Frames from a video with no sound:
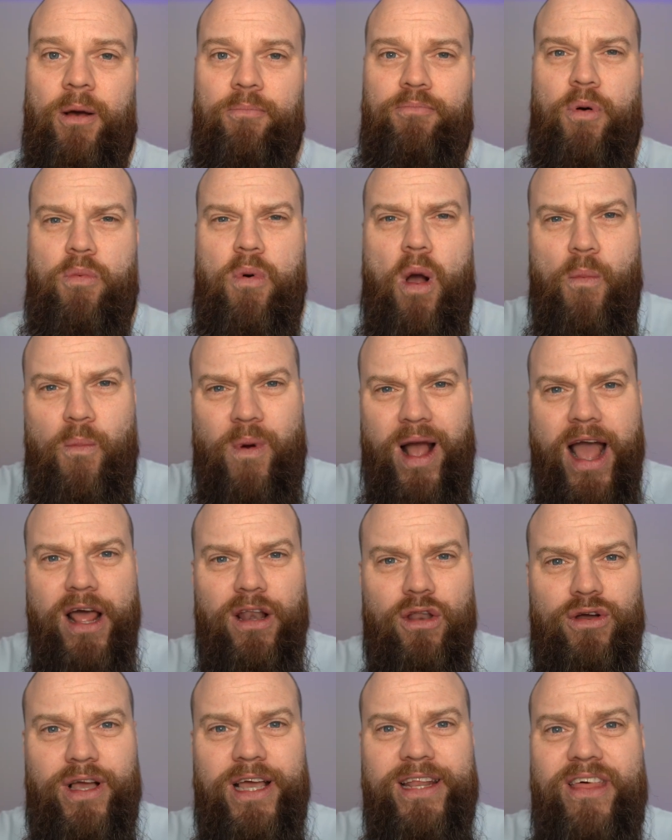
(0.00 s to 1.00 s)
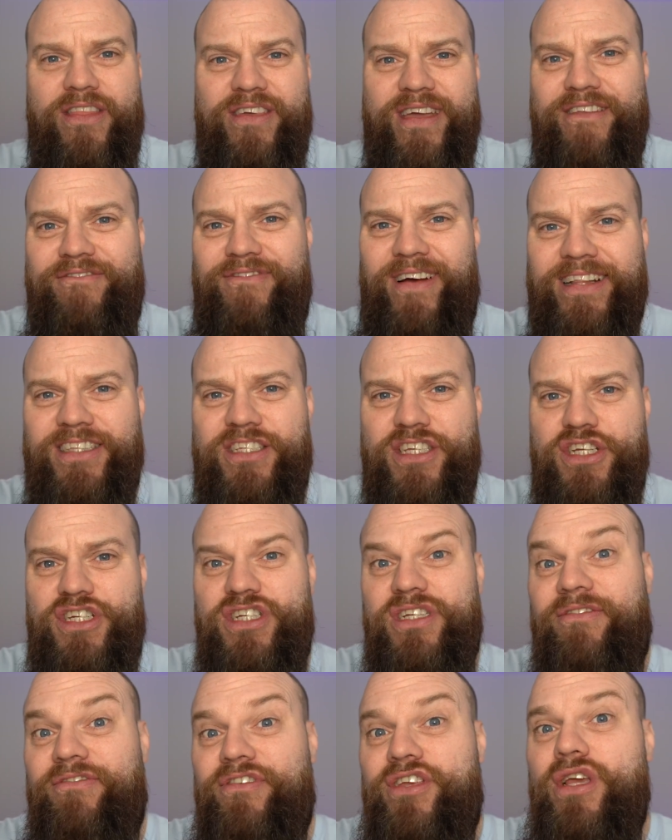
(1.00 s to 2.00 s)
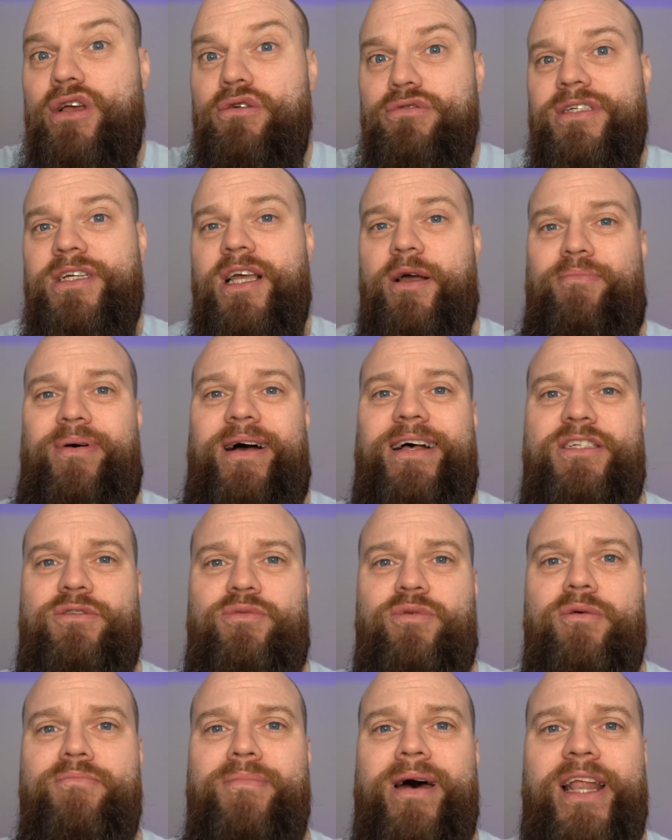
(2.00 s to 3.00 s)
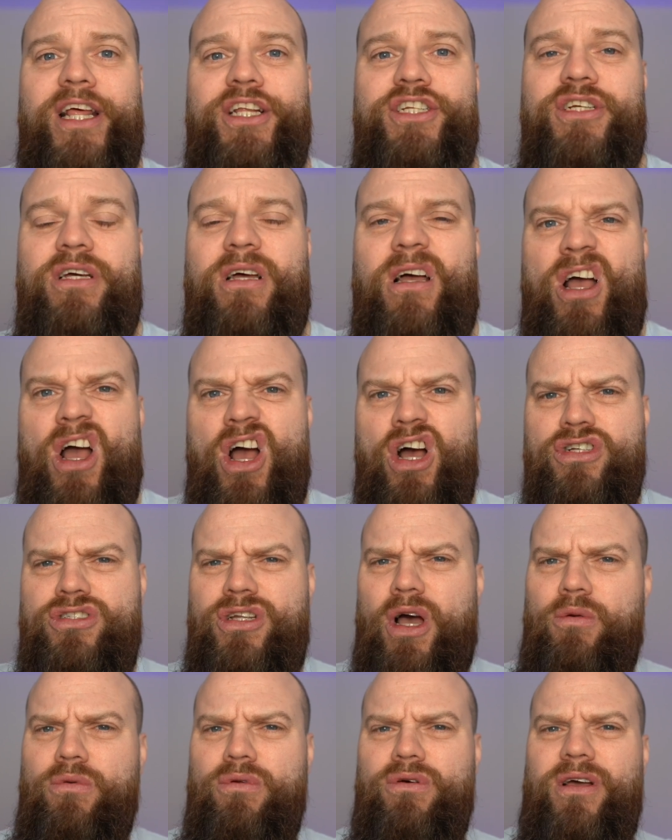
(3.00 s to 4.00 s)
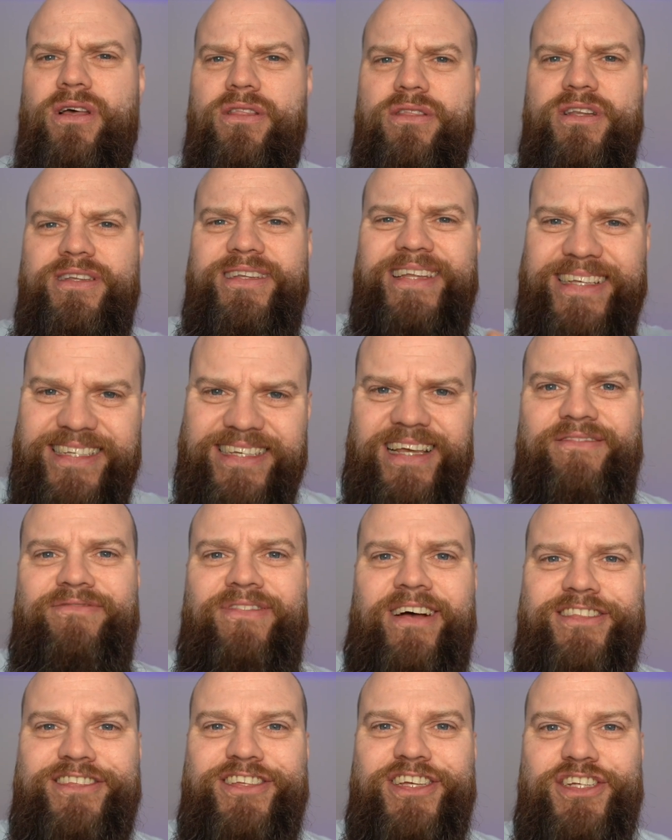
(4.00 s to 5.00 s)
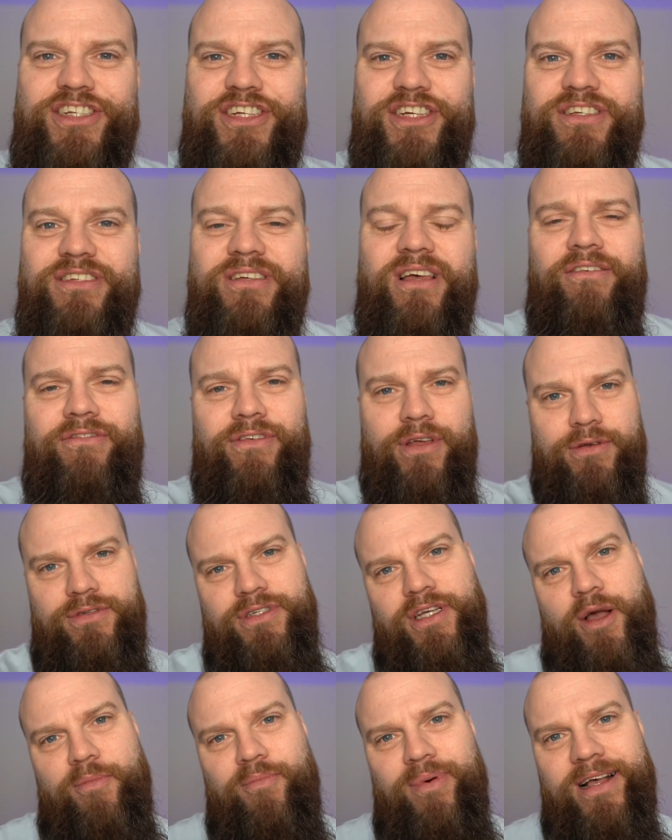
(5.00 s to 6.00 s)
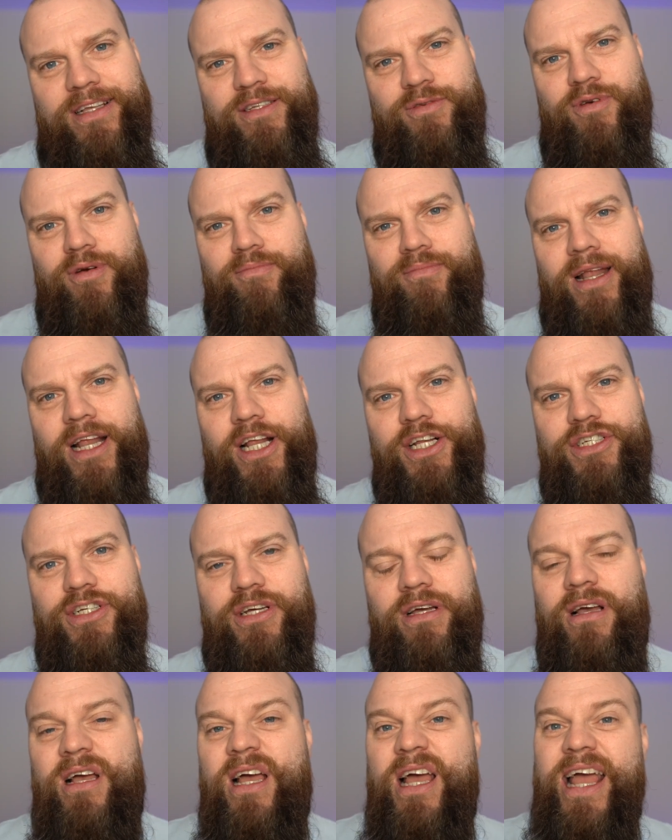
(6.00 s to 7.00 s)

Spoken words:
But when we're looking at the advantages of using a password manager, don't look at the disadvantages of using a password manager.